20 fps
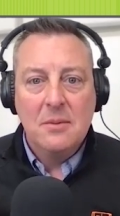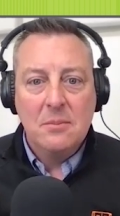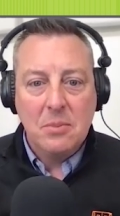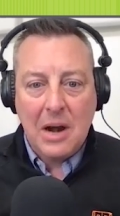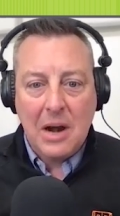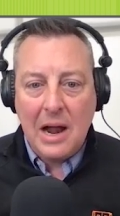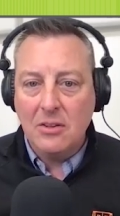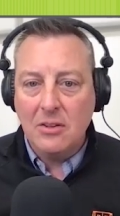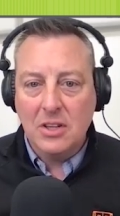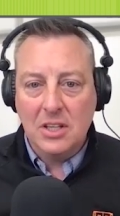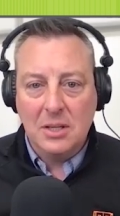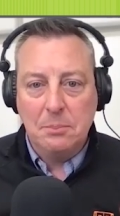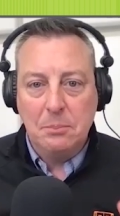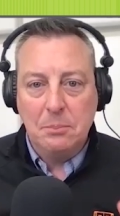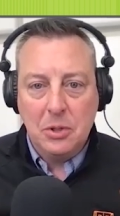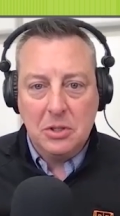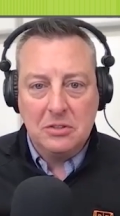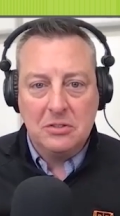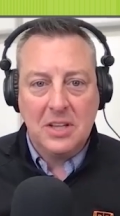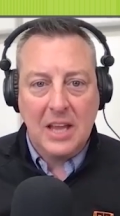probably
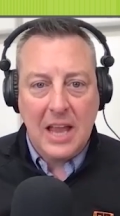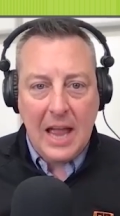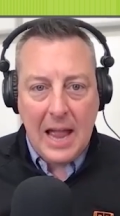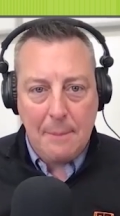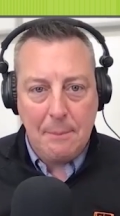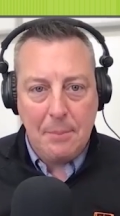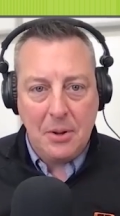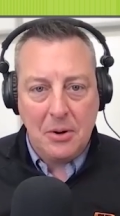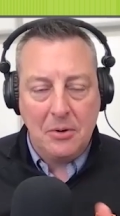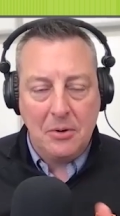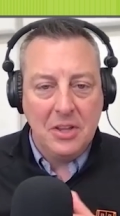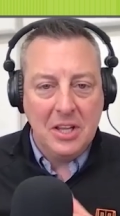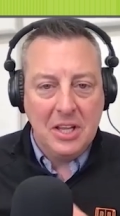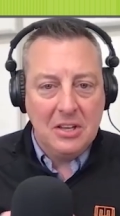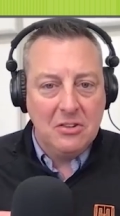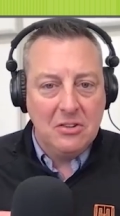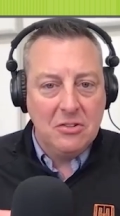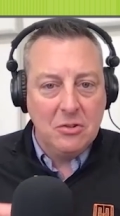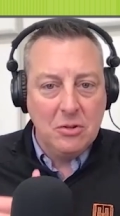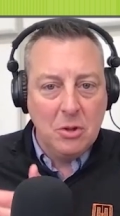puts capital
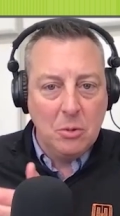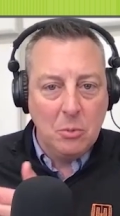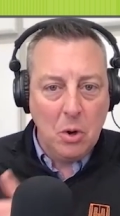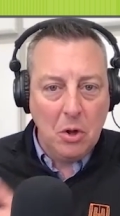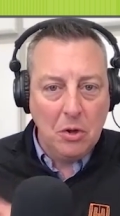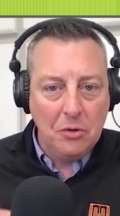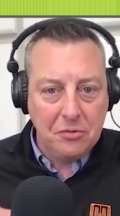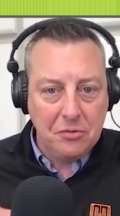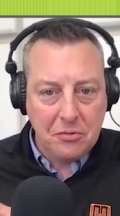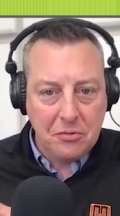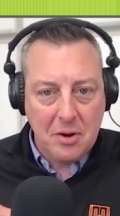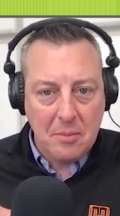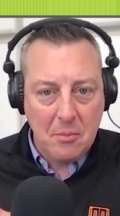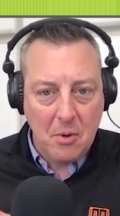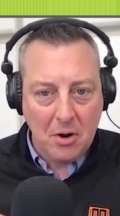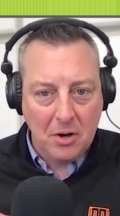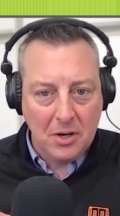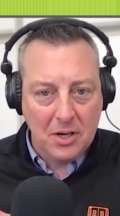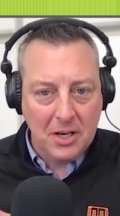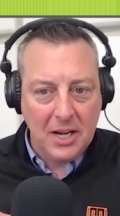into the Wall Street
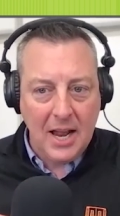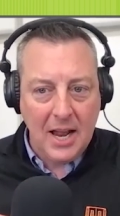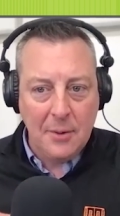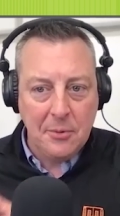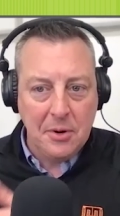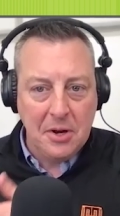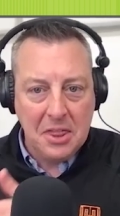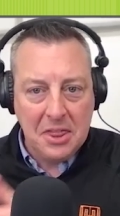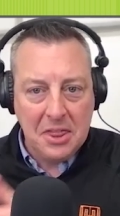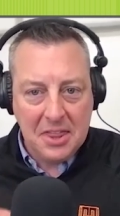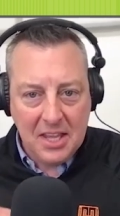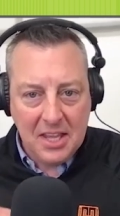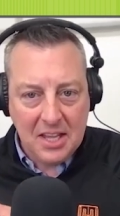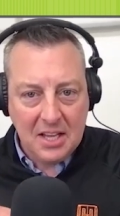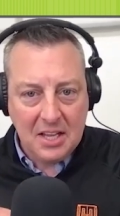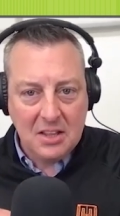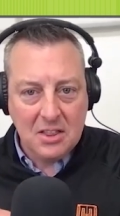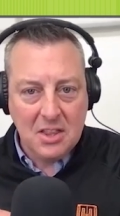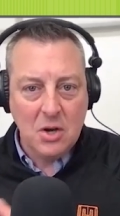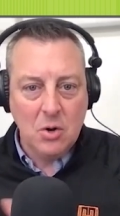market, I would
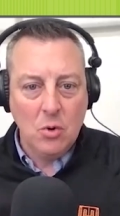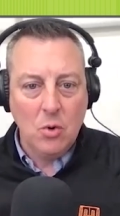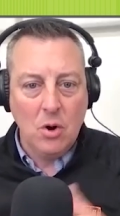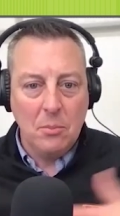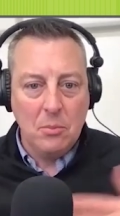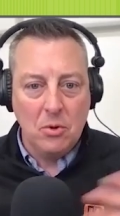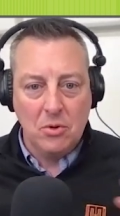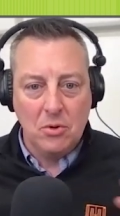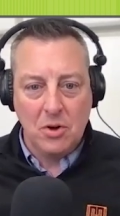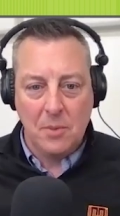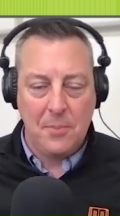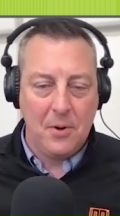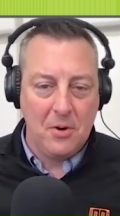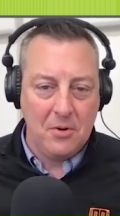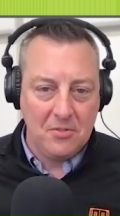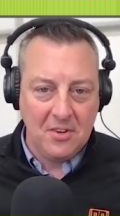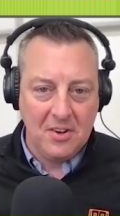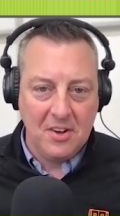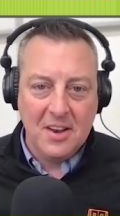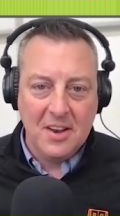think, the normal
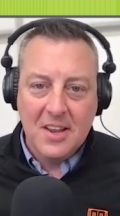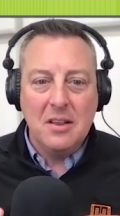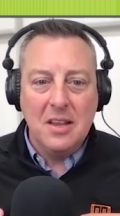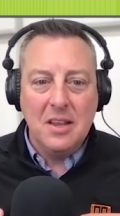person.